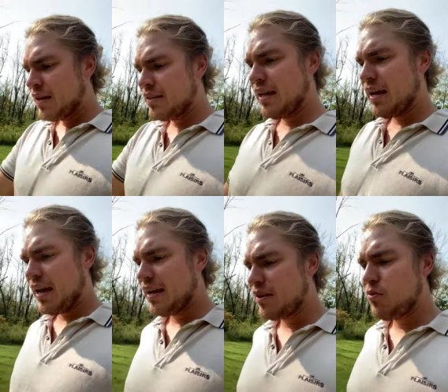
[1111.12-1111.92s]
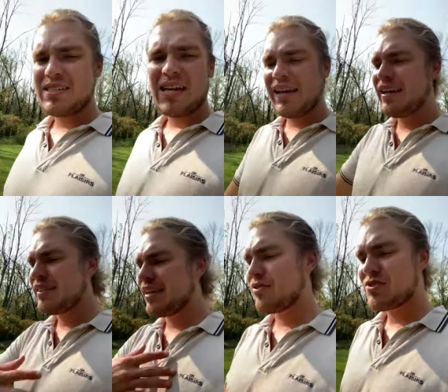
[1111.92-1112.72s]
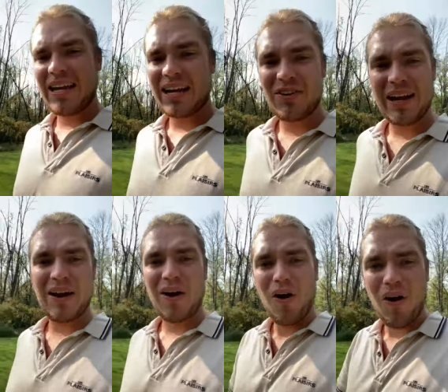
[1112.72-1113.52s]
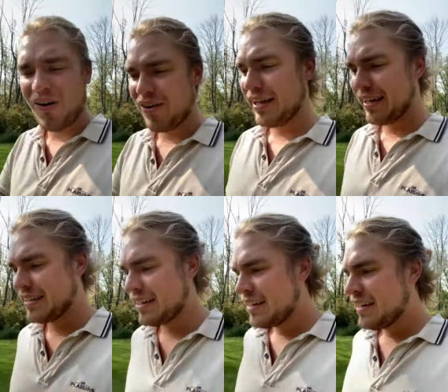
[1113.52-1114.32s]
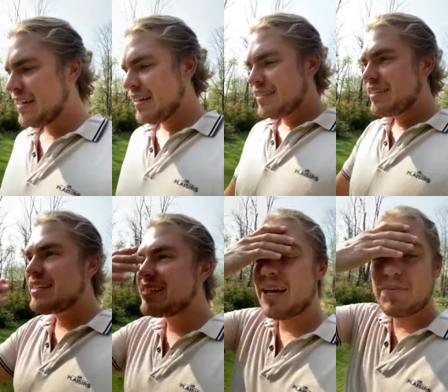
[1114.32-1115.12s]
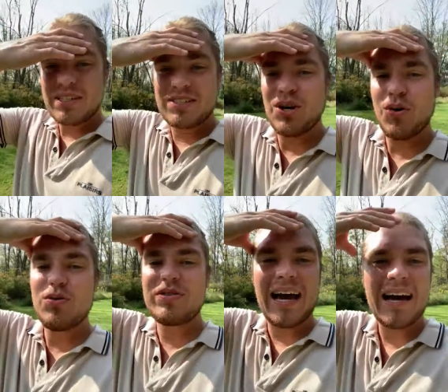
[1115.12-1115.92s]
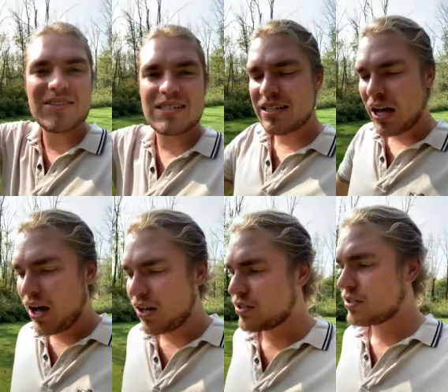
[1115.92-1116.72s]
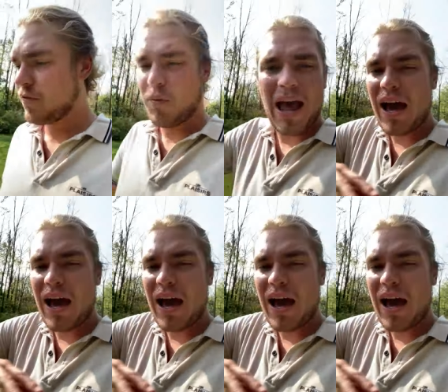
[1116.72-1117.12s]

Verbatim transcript: and they, and it was, I didn't think it was that great at all. Like they sent me $2,000 from